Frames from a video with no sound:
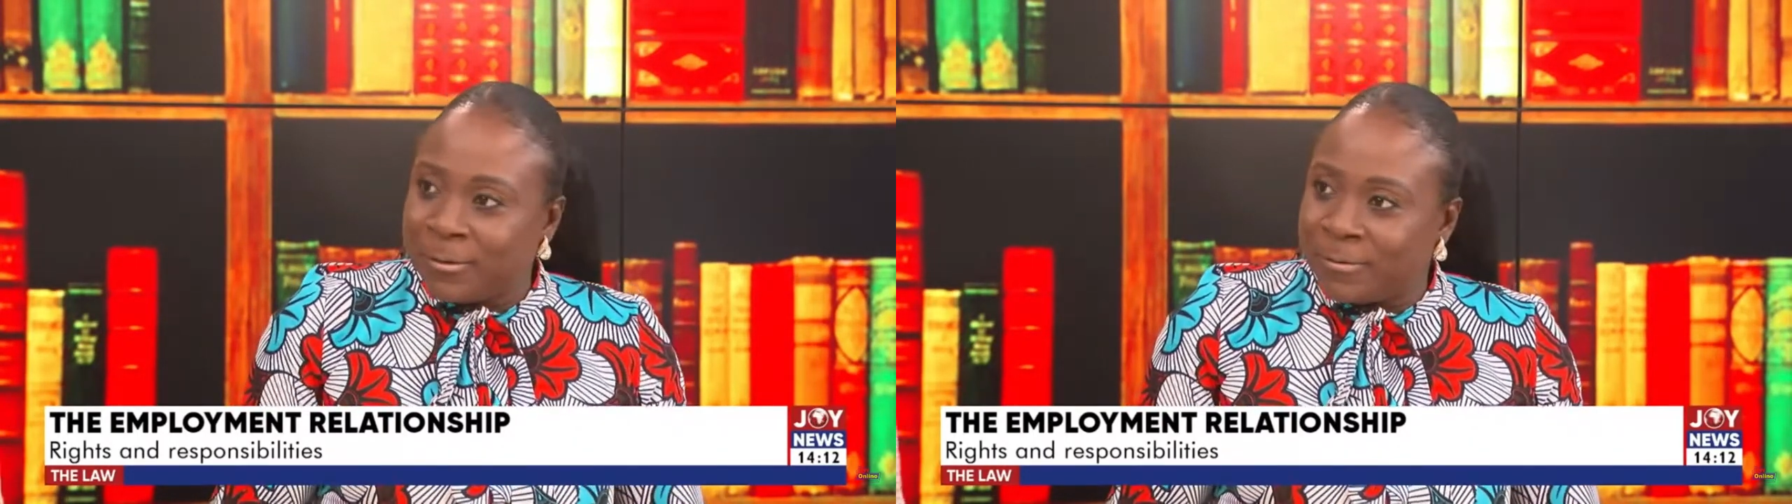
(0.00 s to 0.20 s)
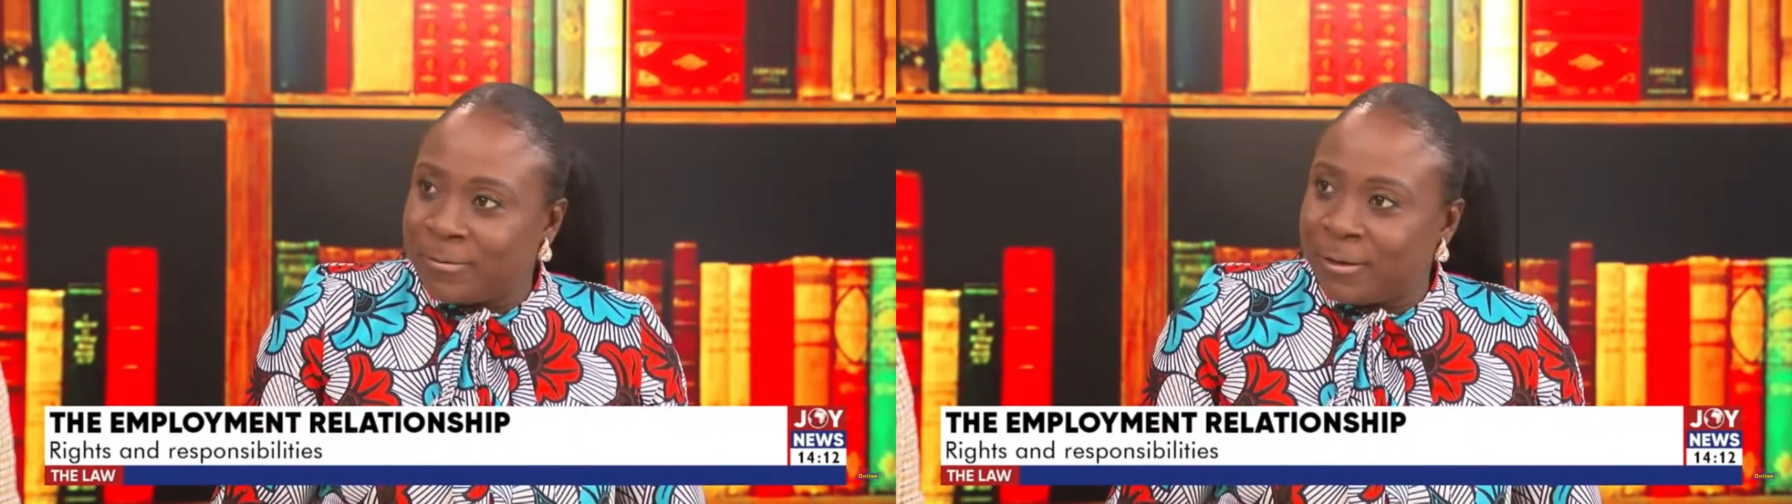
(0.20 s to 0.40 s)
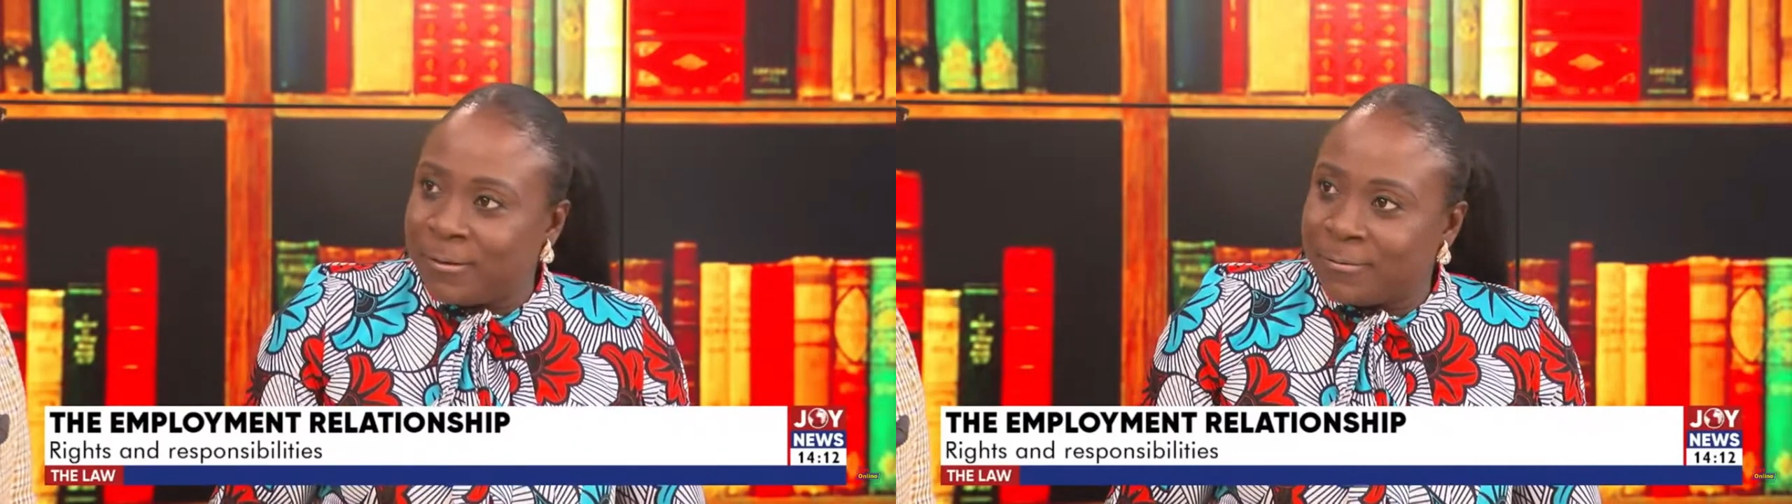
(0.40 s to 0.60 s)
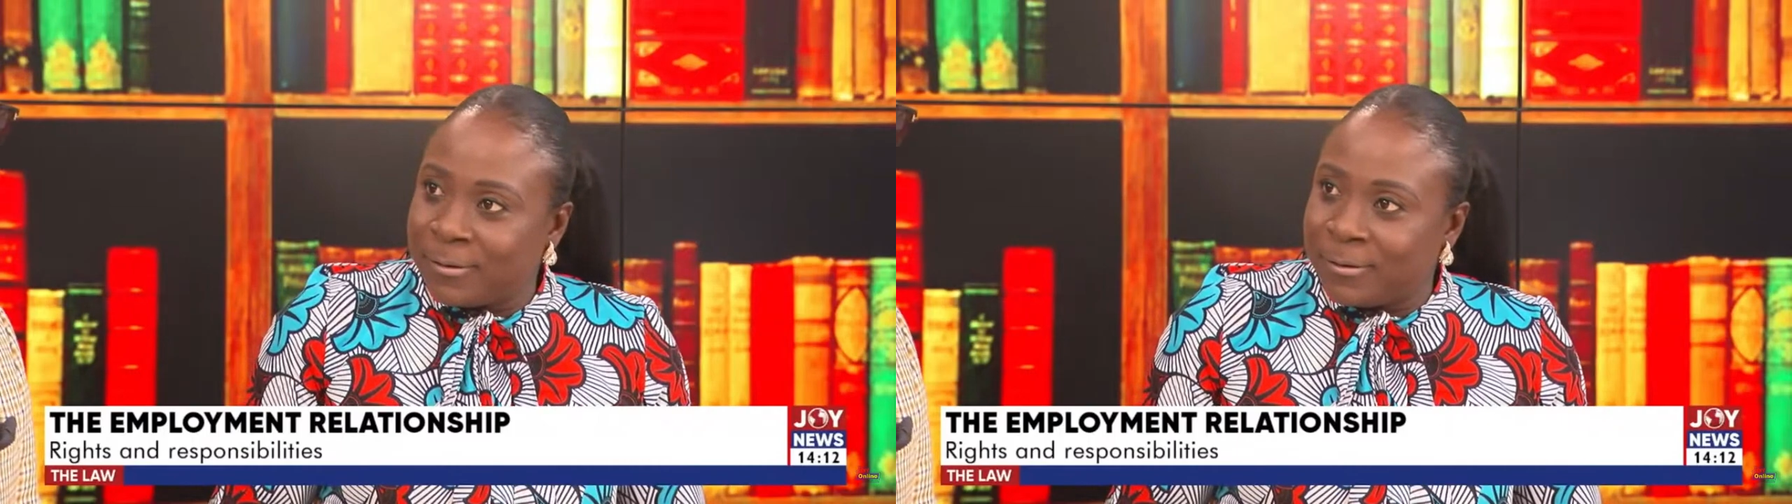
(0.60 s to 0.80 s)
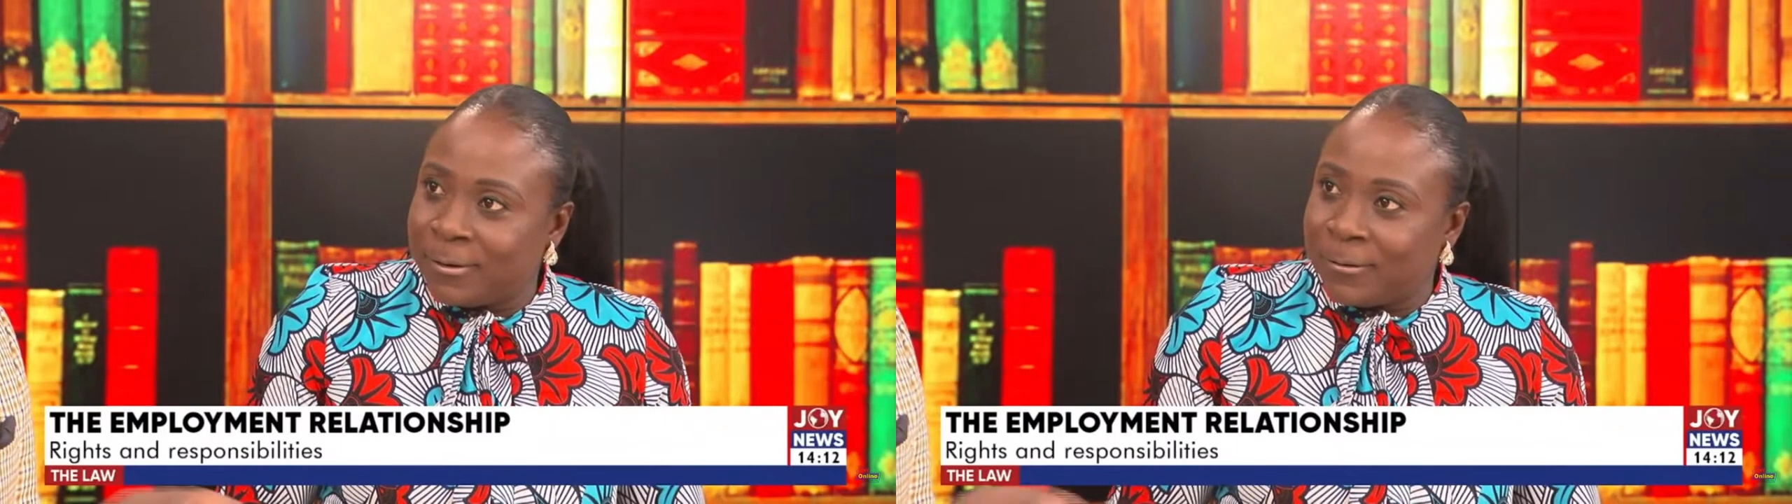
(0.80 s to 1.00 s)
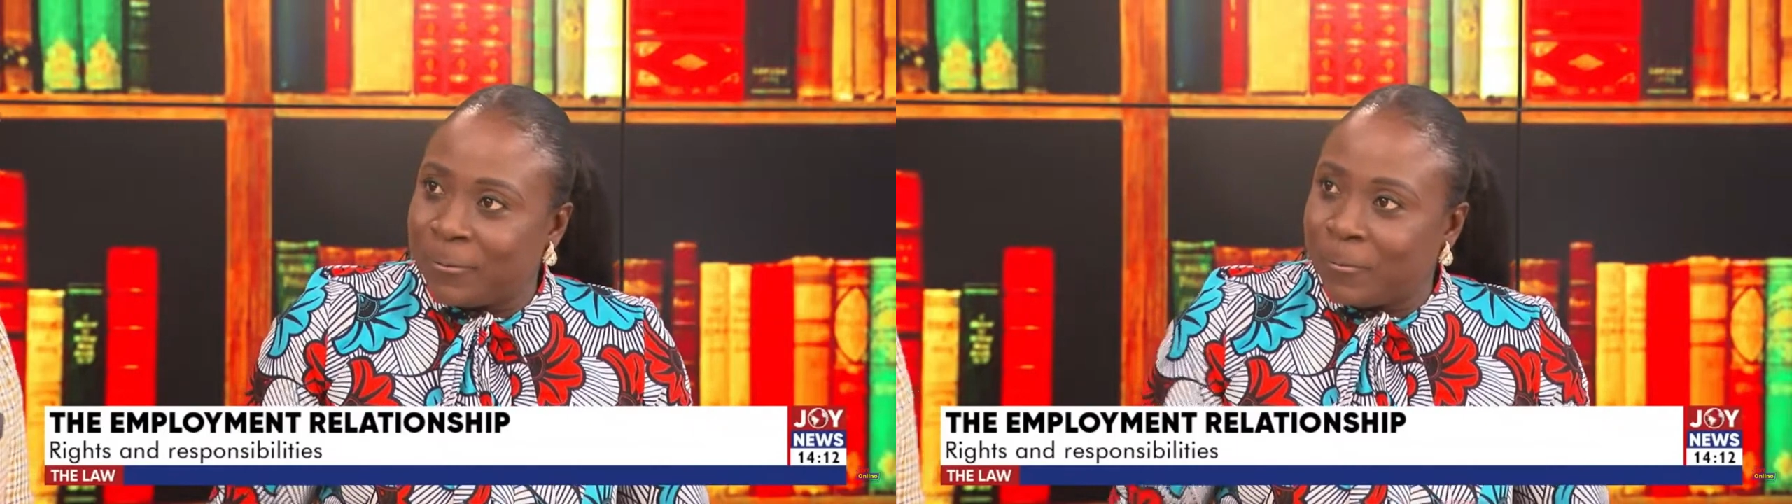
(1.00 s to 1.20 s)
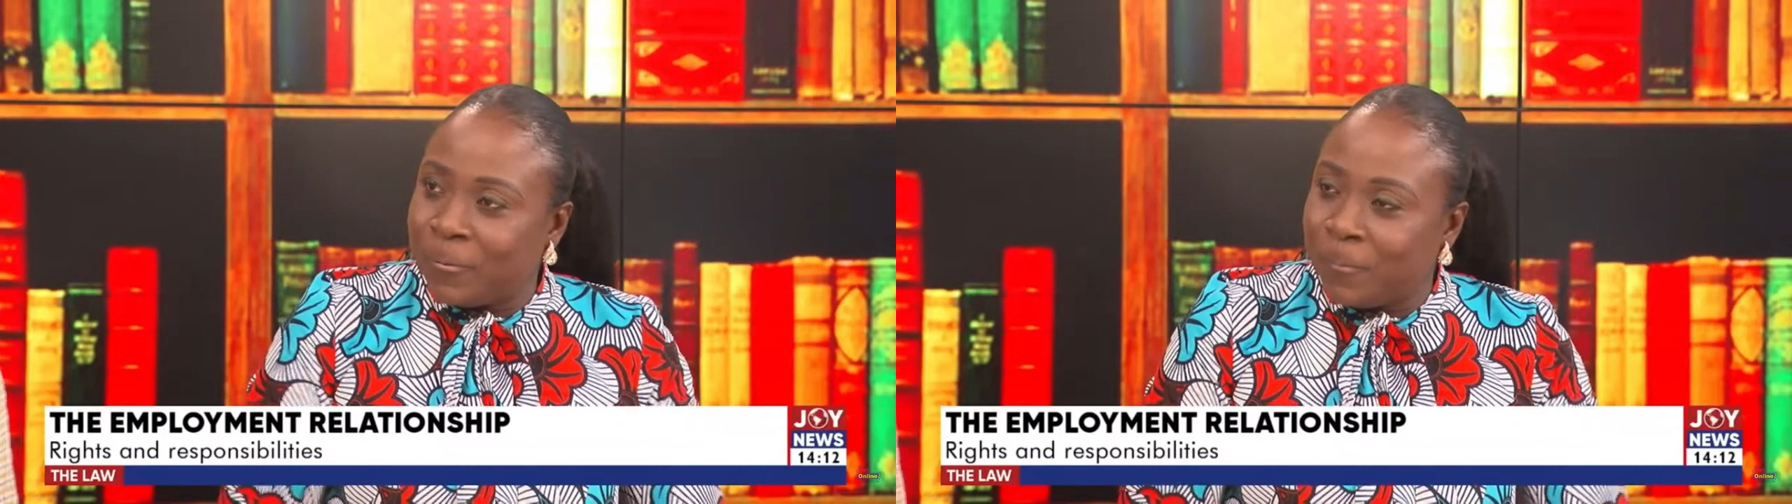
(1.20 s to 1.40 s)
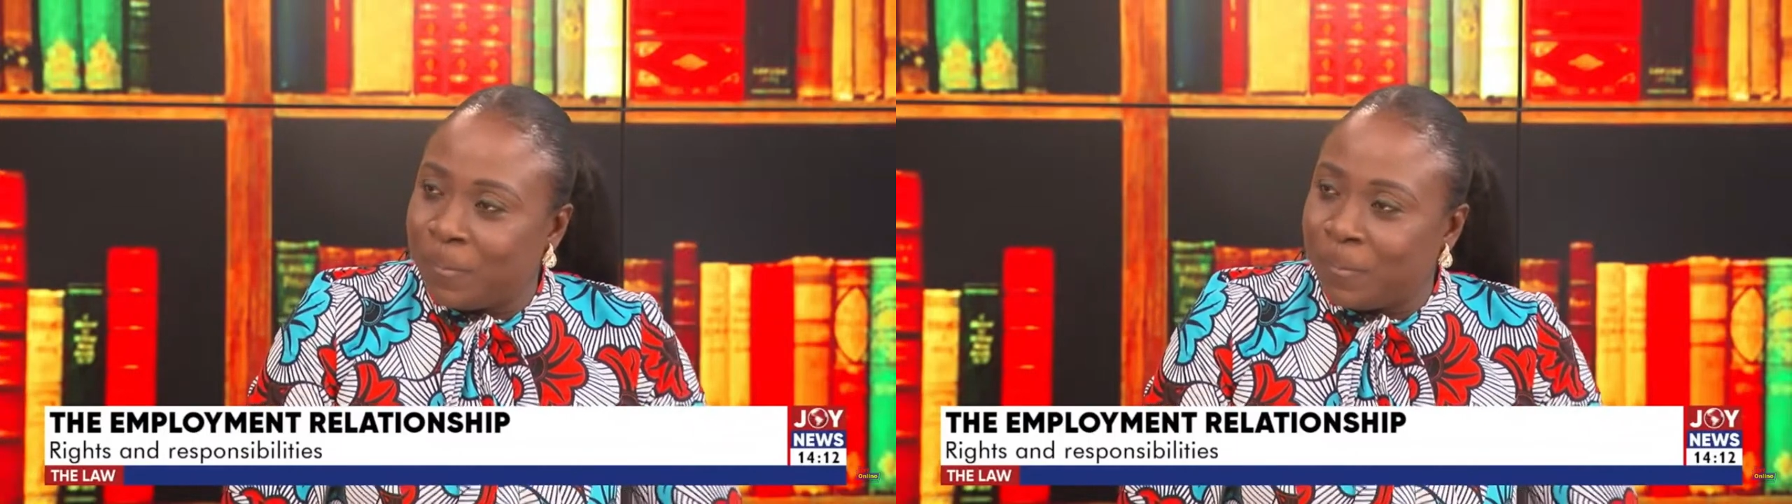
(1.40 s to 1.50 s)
it says in right. the law.